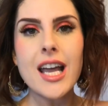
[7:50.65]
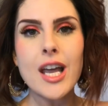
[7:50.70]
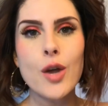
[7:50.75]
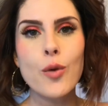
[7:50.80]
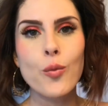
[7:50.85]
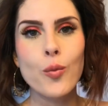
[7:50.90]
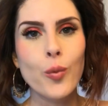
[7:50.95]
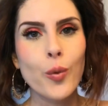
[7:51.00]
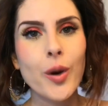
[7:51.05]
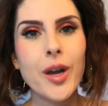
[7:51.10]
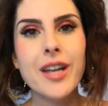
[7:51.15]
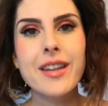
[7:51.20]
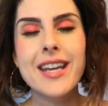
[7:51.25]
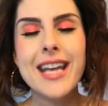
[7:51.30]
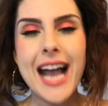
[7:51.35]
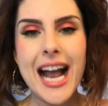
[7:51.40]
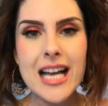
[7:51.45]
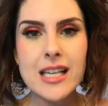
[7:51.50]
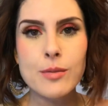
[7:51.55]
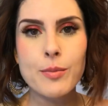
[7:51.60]
It
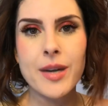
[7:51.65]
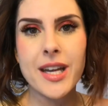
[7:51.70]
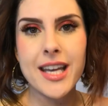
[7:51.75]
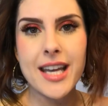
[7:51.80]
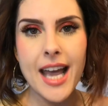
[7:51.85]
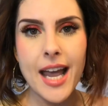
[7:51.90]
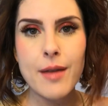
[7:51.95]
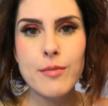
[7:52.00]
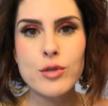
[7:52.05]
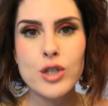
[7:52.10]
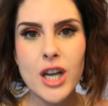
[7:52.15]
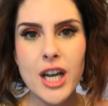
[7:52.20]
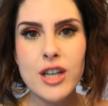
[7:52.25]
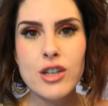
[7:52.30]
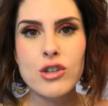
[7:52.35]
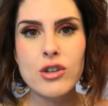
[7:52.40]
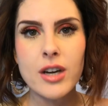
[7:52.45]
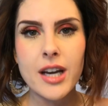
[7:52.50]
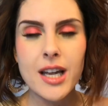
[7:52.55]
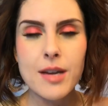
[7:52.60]
really has been a game
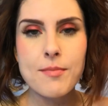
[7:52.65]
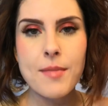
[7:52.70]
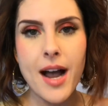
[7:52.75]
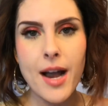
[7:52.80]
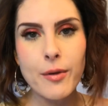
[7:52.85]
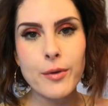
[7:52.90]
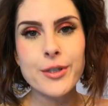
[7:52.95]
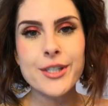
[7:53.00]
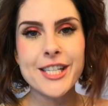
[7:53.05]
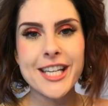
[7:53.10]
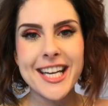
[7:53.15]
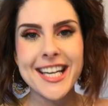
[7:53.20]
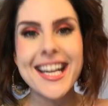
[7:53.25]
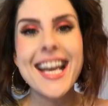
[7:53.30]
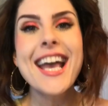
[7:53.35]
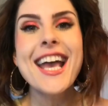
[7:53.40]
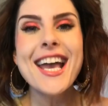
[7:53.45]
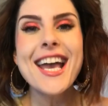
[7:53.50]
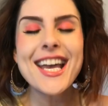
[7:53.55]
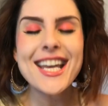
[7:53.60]
changer in my routine.